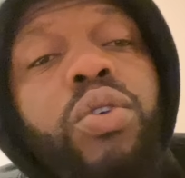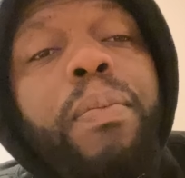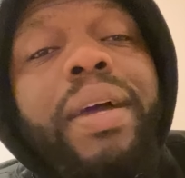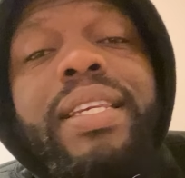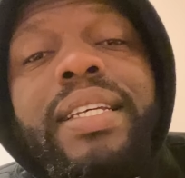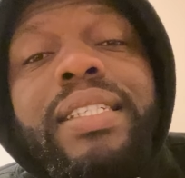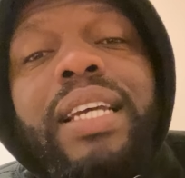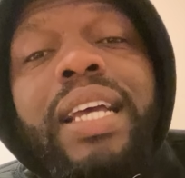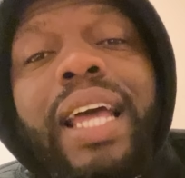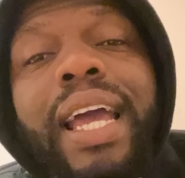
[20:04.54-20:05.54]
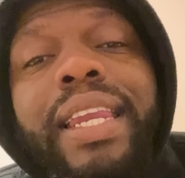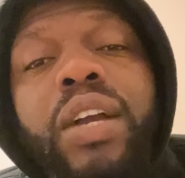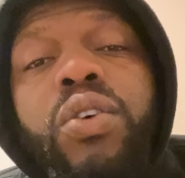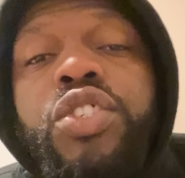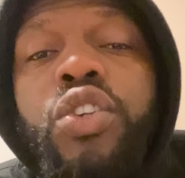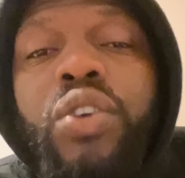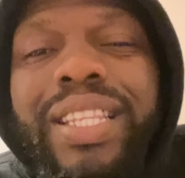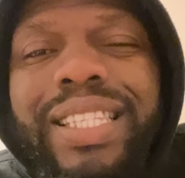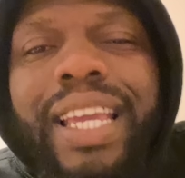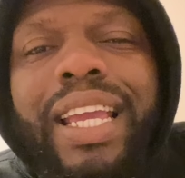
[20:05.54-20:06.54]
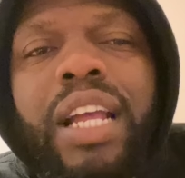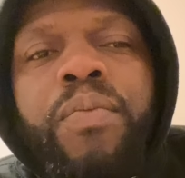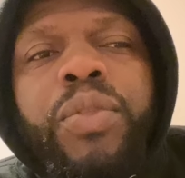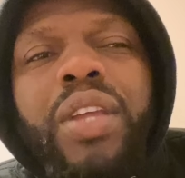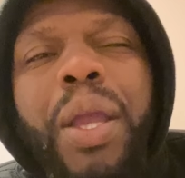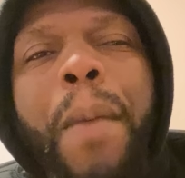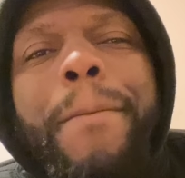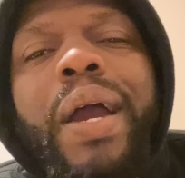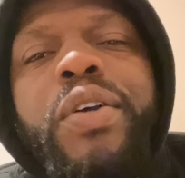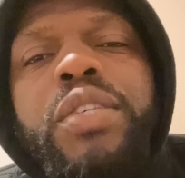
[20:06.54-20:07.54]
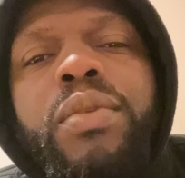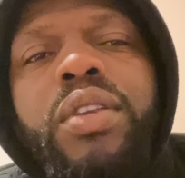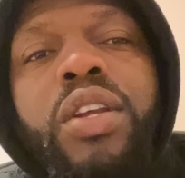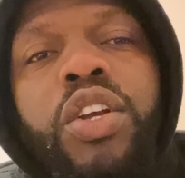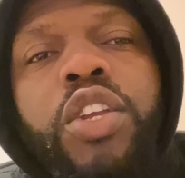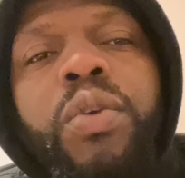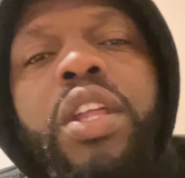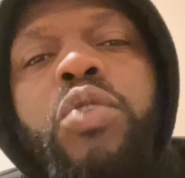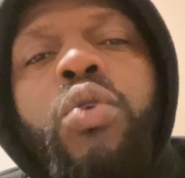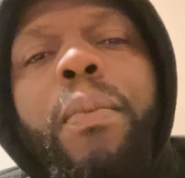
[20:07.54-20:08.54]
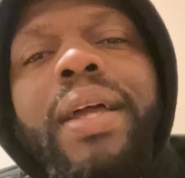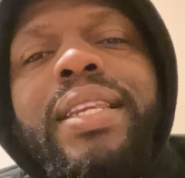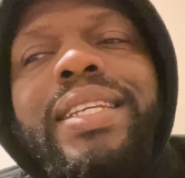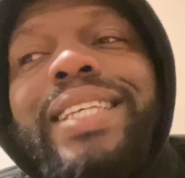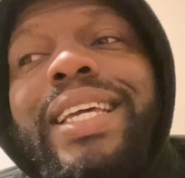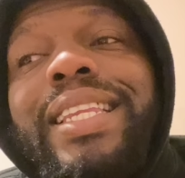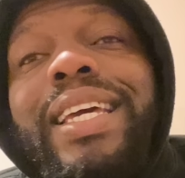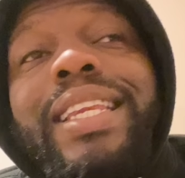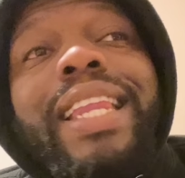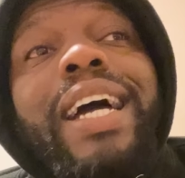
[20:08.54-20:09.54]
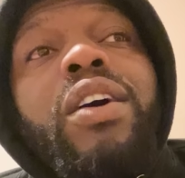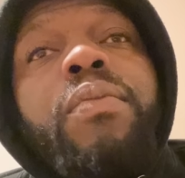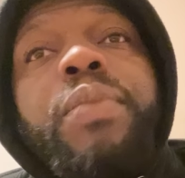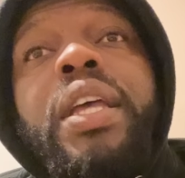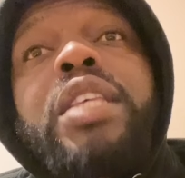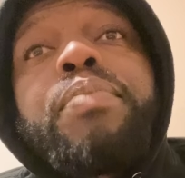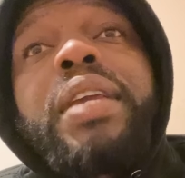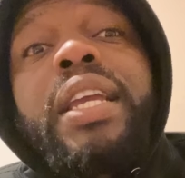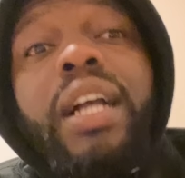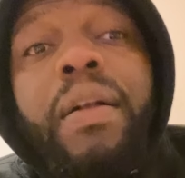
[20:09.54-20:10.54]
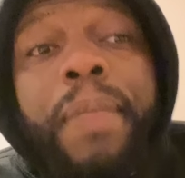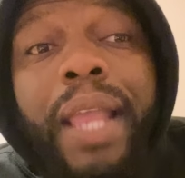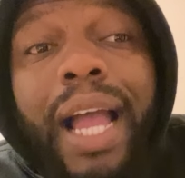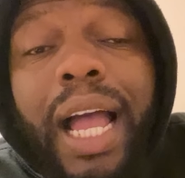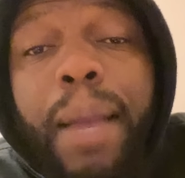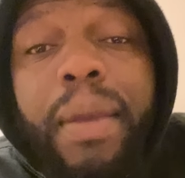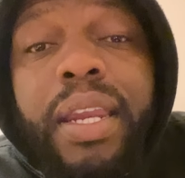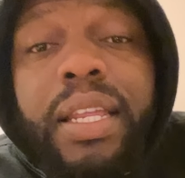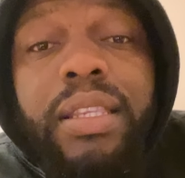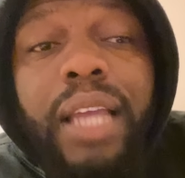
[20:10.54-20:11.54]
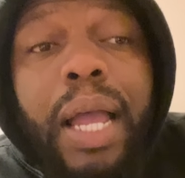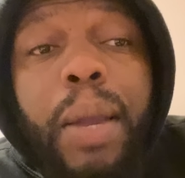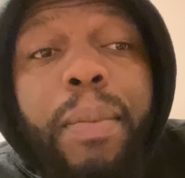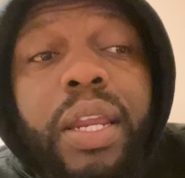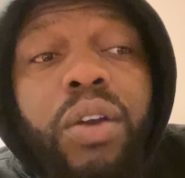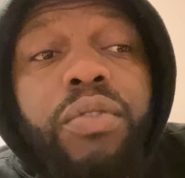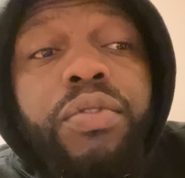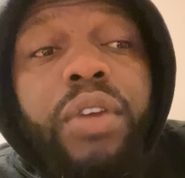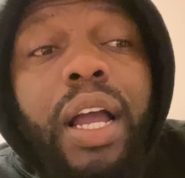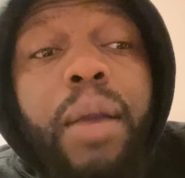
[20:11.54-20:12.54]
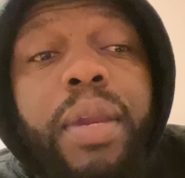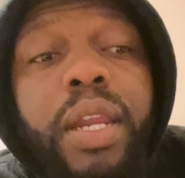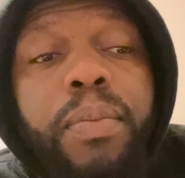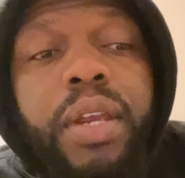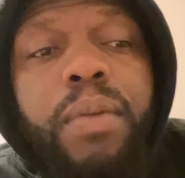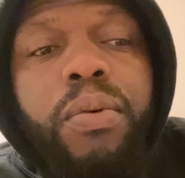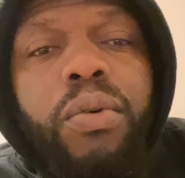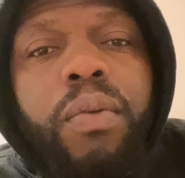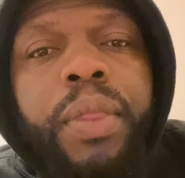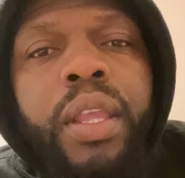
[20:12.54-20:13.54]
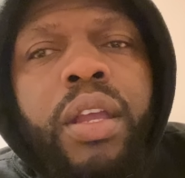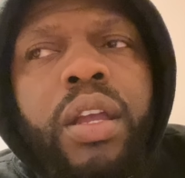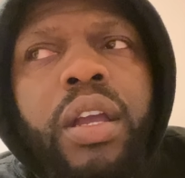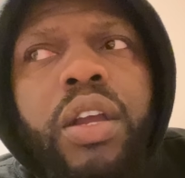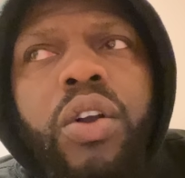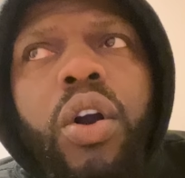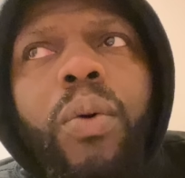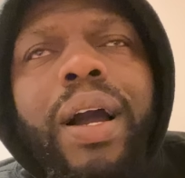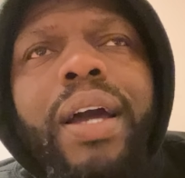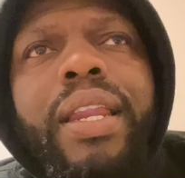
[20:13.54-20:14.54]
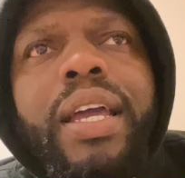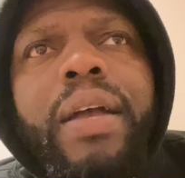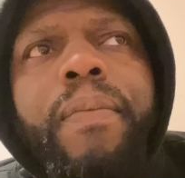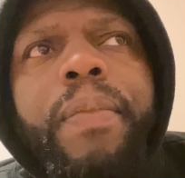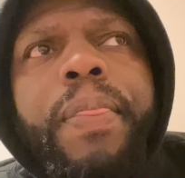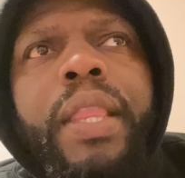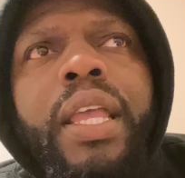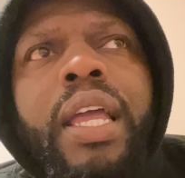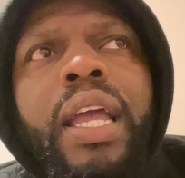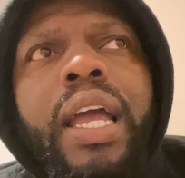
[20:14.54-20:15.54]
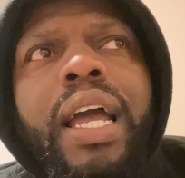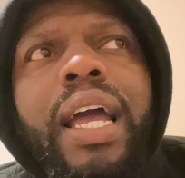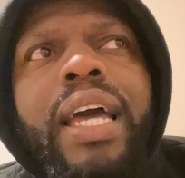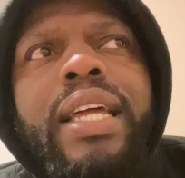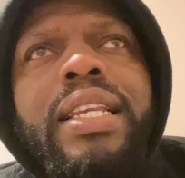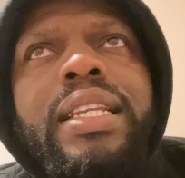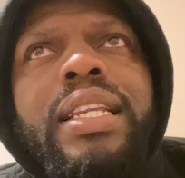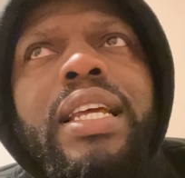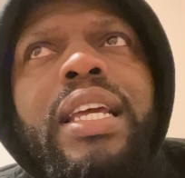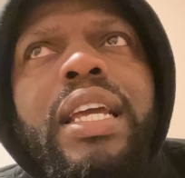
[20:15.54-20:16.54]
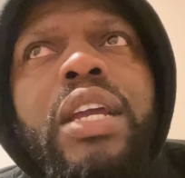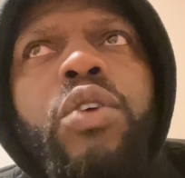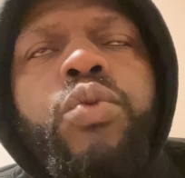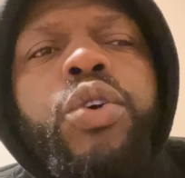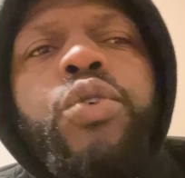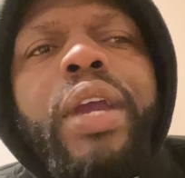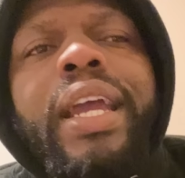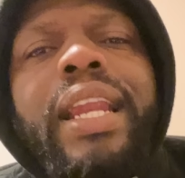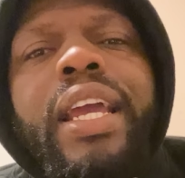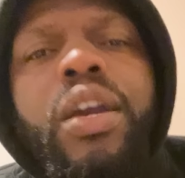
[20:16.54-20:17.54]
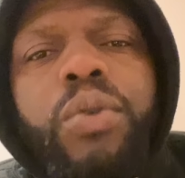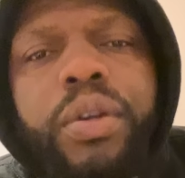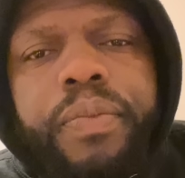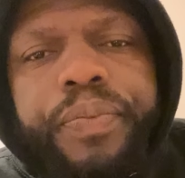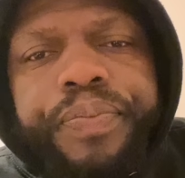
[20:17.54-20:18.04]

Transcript: a madness, and then because you couldn't take the embarrassment, you went and a madness, and then now it's peak. How many how many of how many people go out there and regret it later on?